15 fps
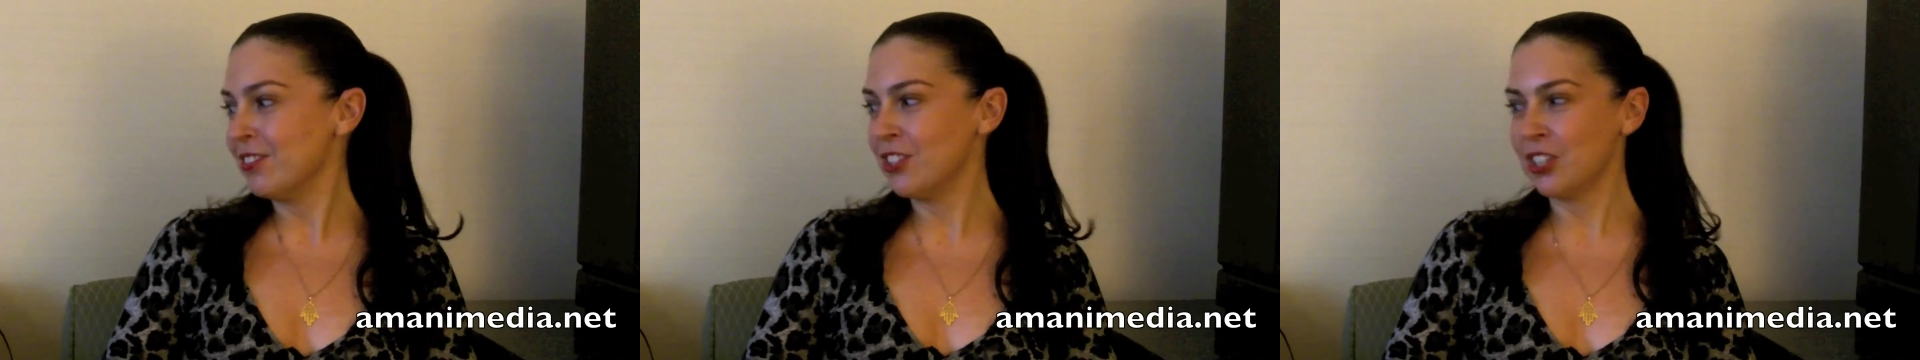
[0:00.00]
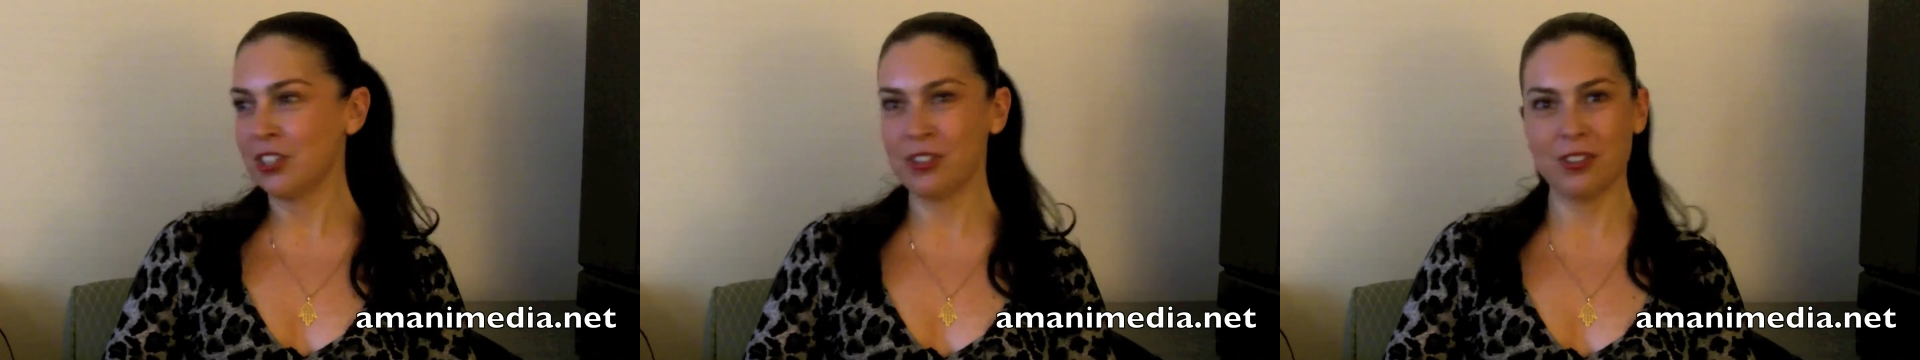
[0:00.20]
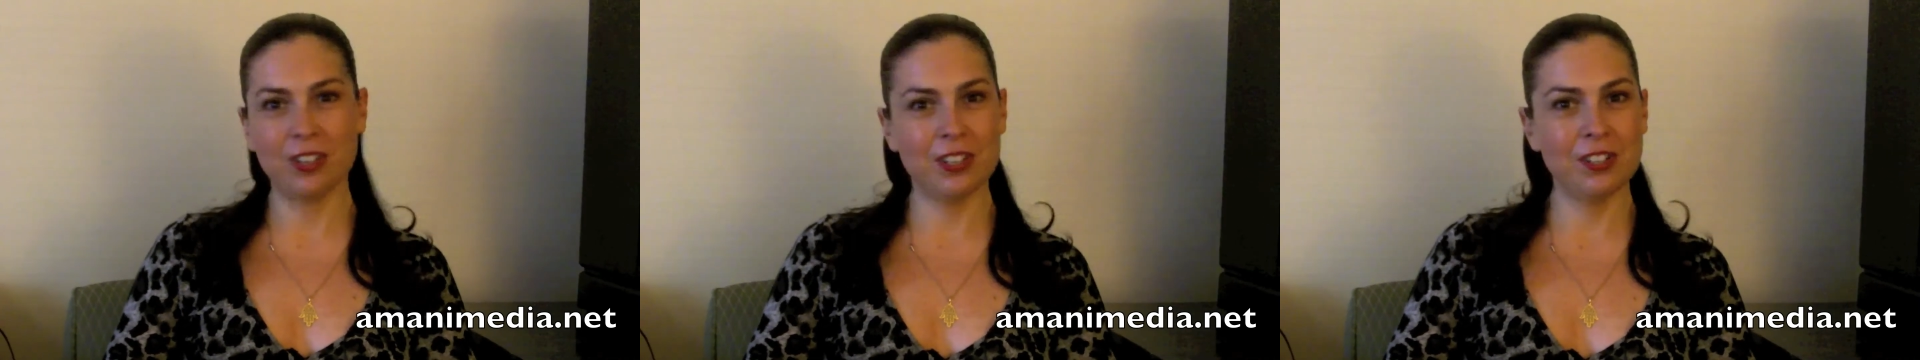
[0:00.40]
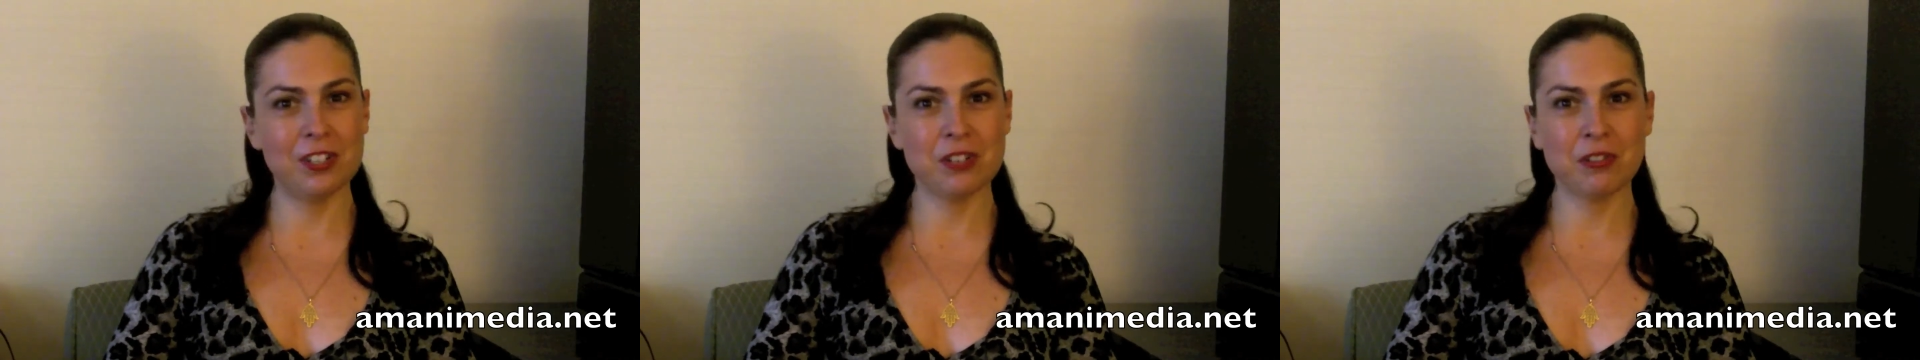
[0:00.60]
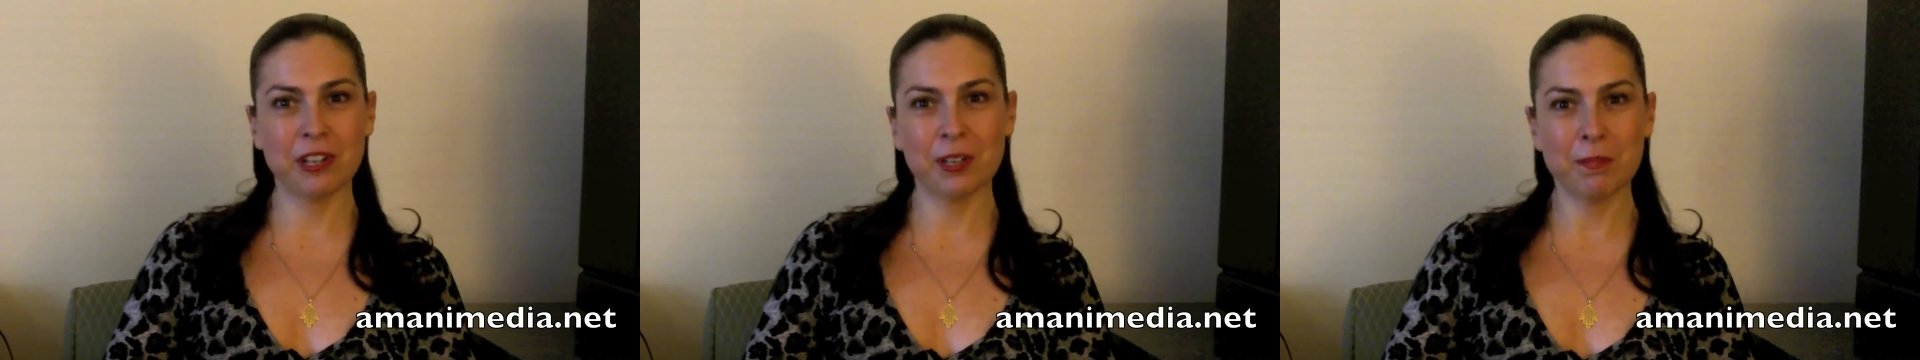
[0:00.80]
should go to New
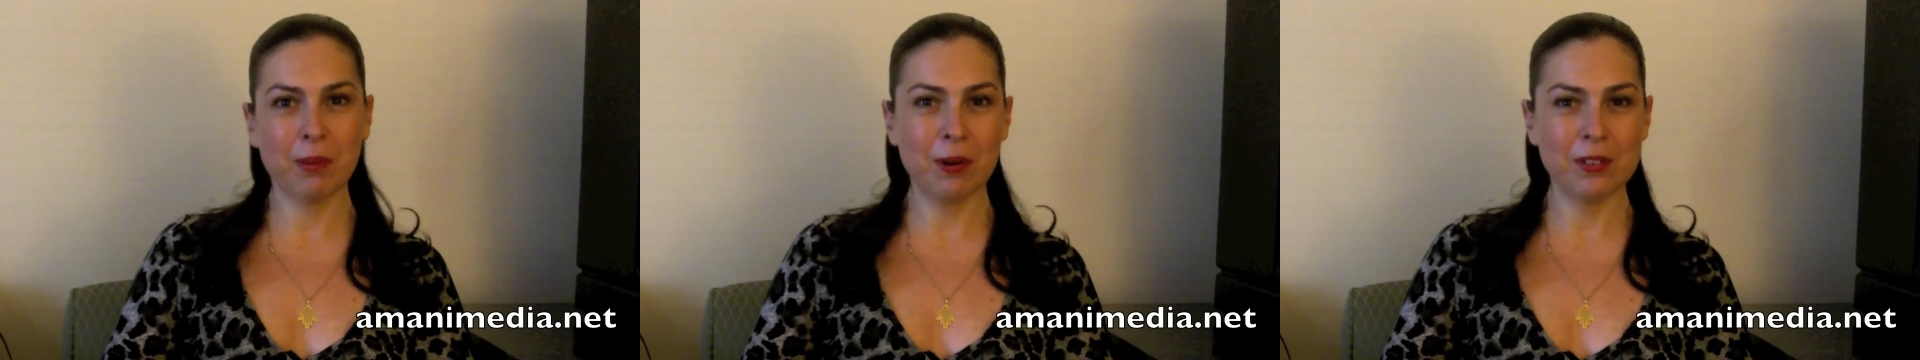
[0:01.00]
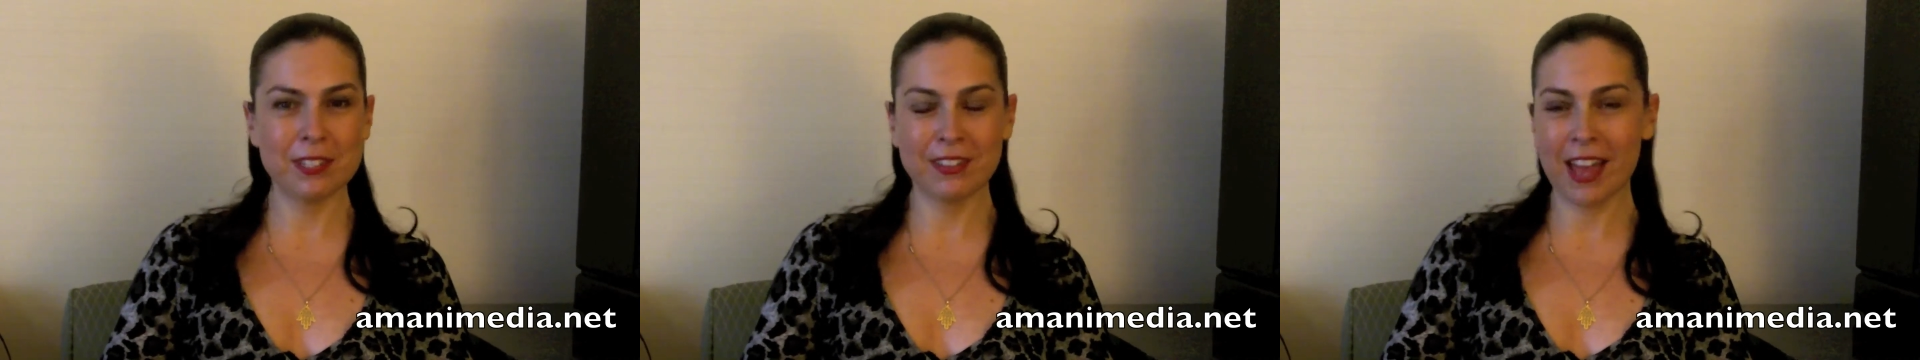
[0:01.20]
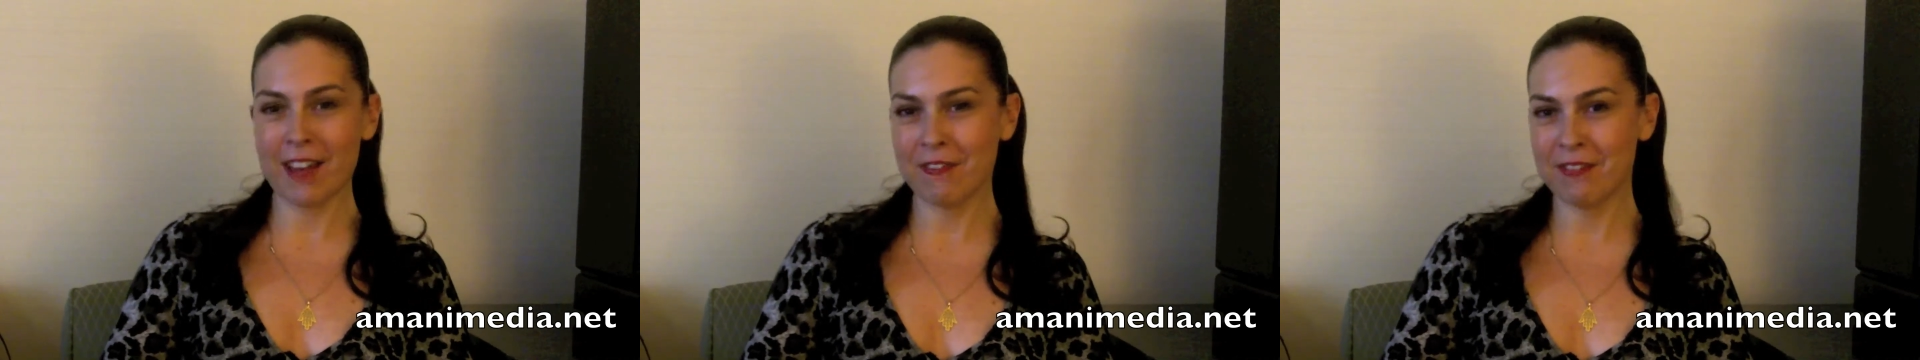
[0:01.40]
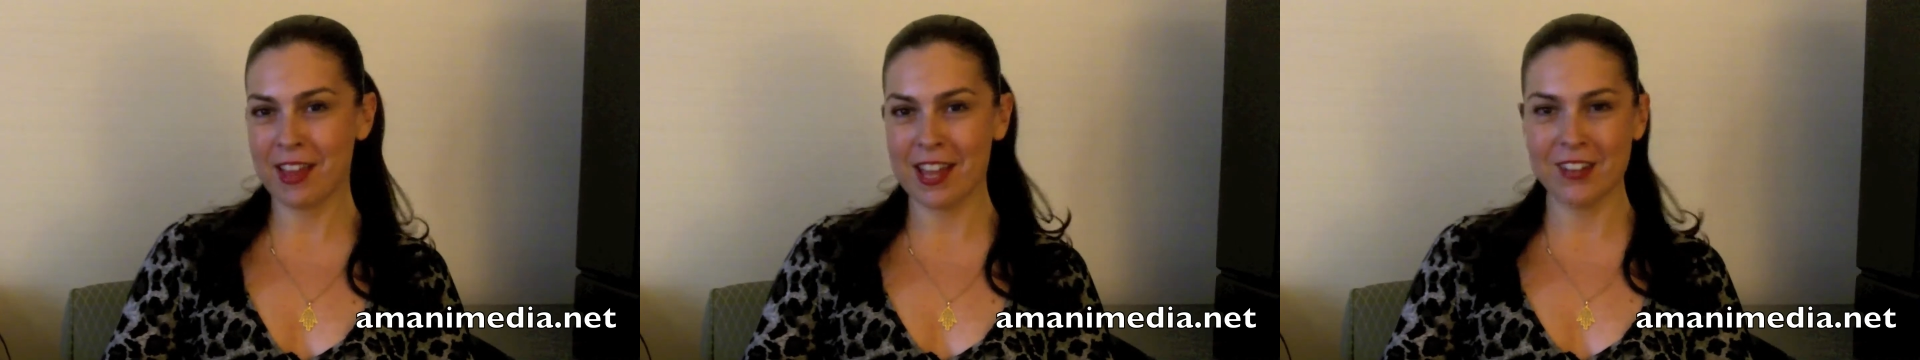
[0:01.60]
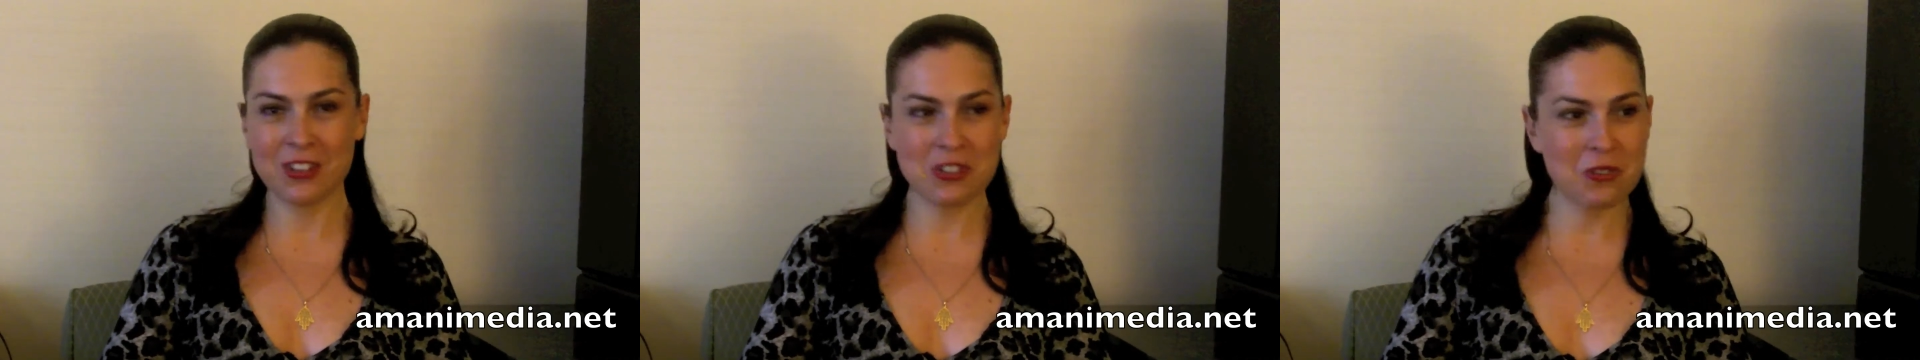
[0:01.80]
York and Poets Cafe in New